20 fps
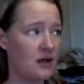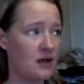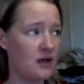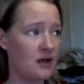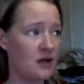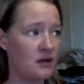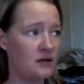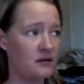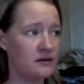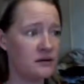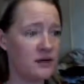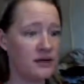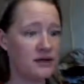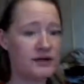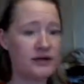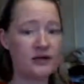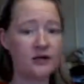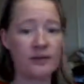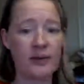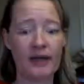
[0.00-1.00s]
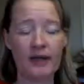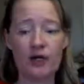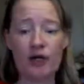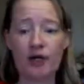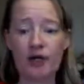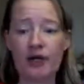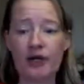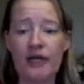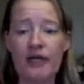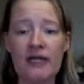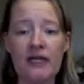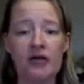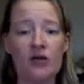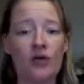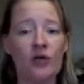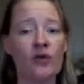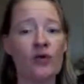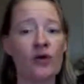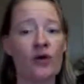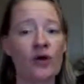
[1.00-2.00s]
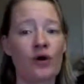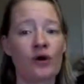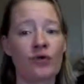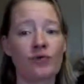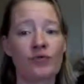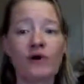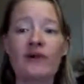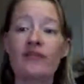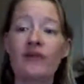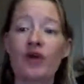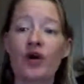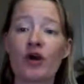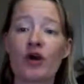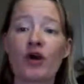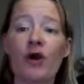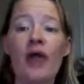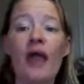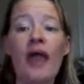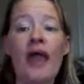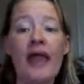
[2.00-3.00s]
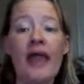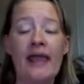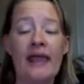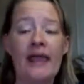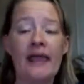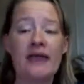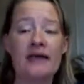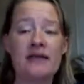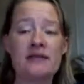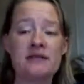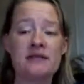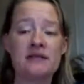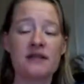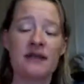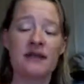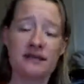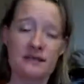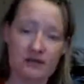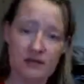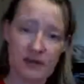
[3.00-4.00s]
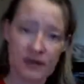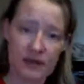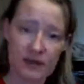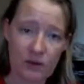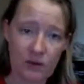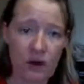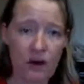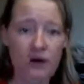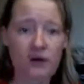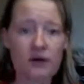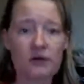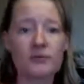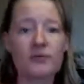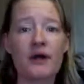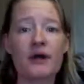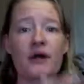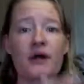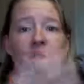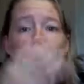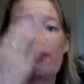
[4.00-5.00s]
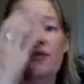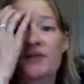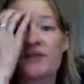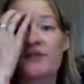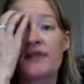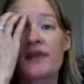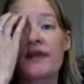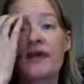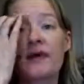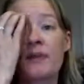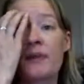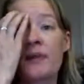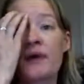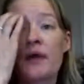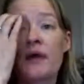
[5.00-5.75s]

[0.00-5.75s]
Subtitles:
a nearby creek or river and let the running water run over them.